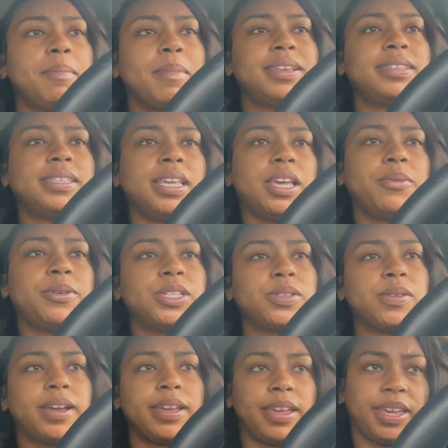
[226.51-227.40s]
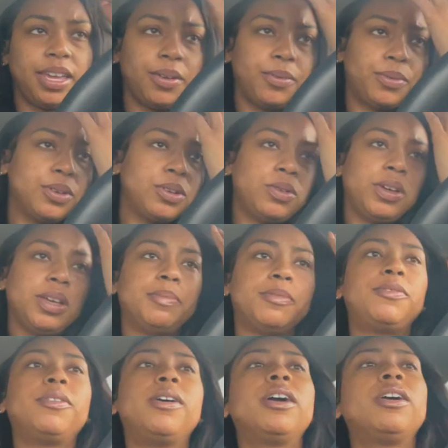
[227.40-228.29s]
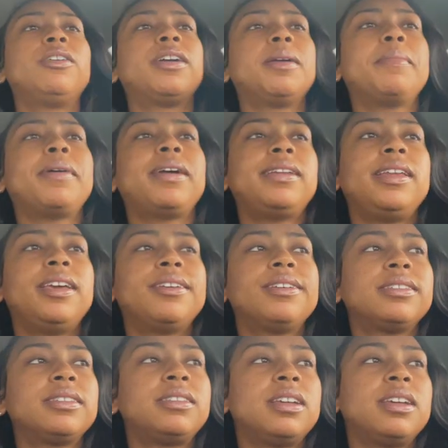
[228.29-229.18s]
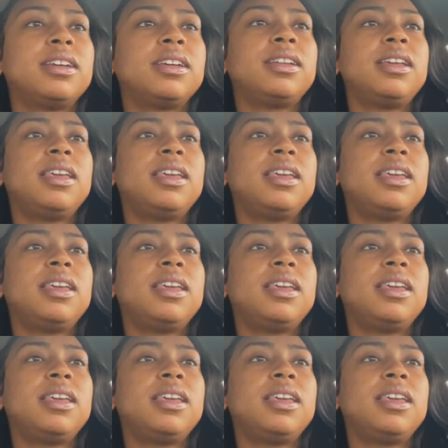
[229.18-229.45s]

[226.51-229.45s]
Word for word: my sandwich so I can eat real quick before I go get my nails done.